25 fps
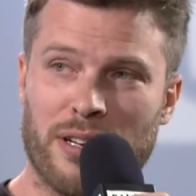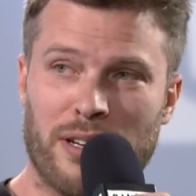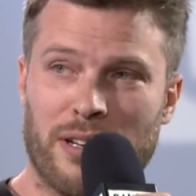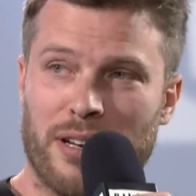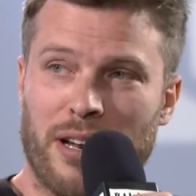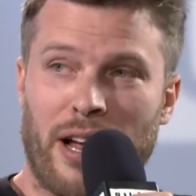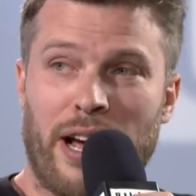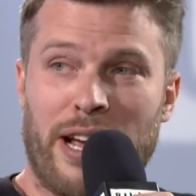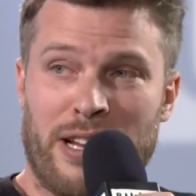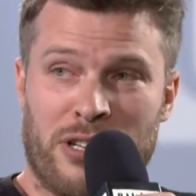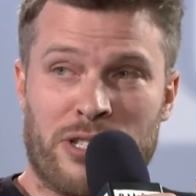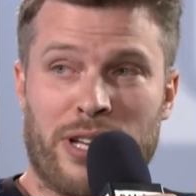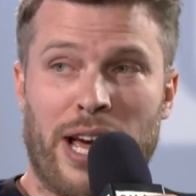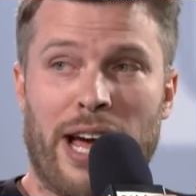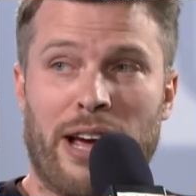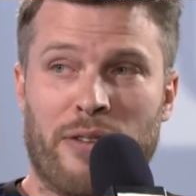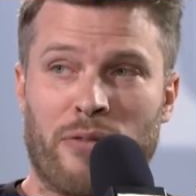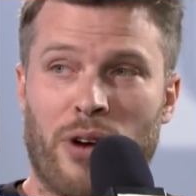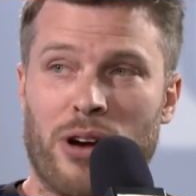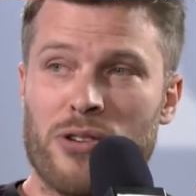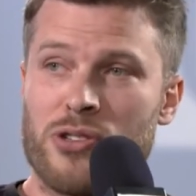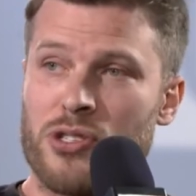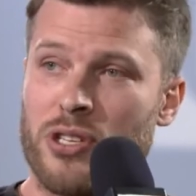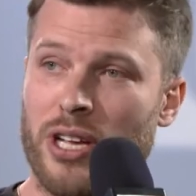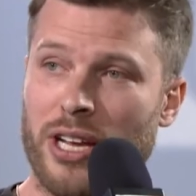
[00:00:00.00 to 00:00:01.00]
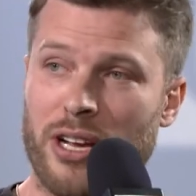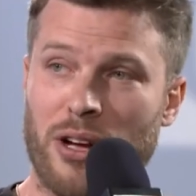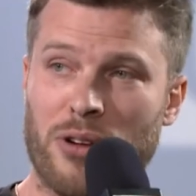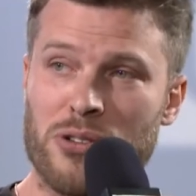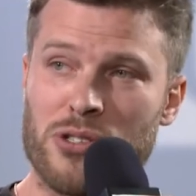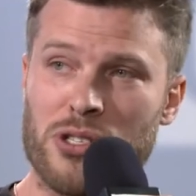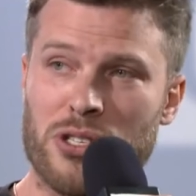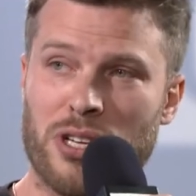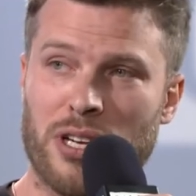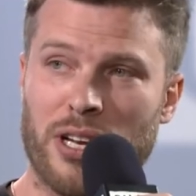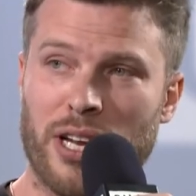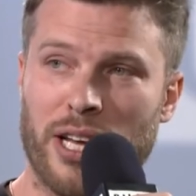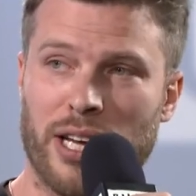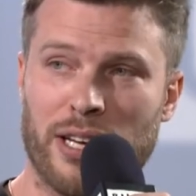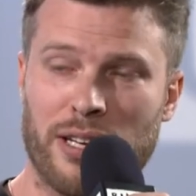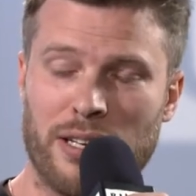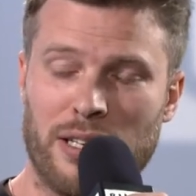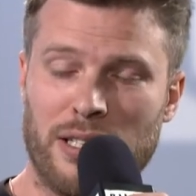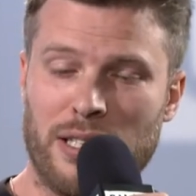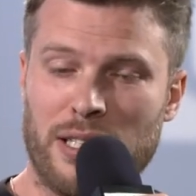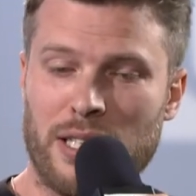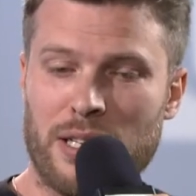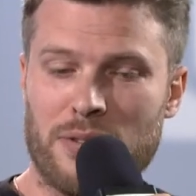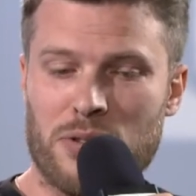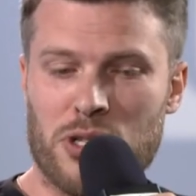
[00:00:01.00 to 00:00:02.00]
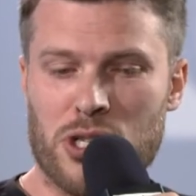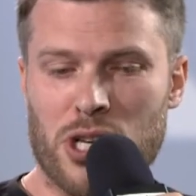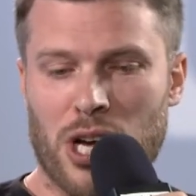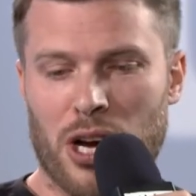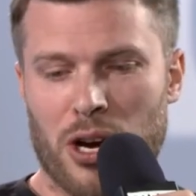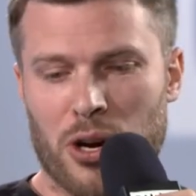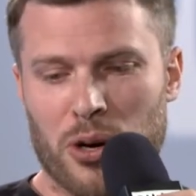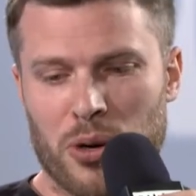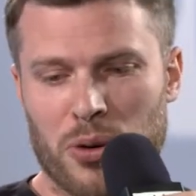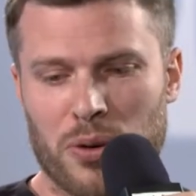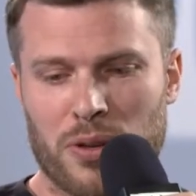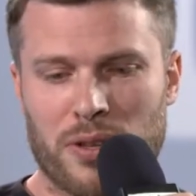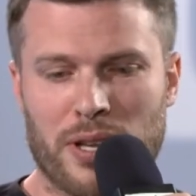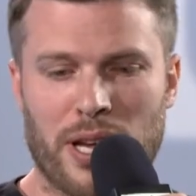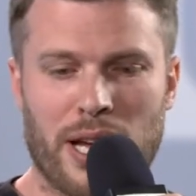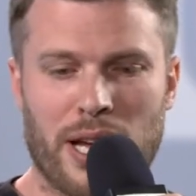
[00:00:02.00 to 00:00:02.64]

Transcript: and like he's getting roasted constantly. So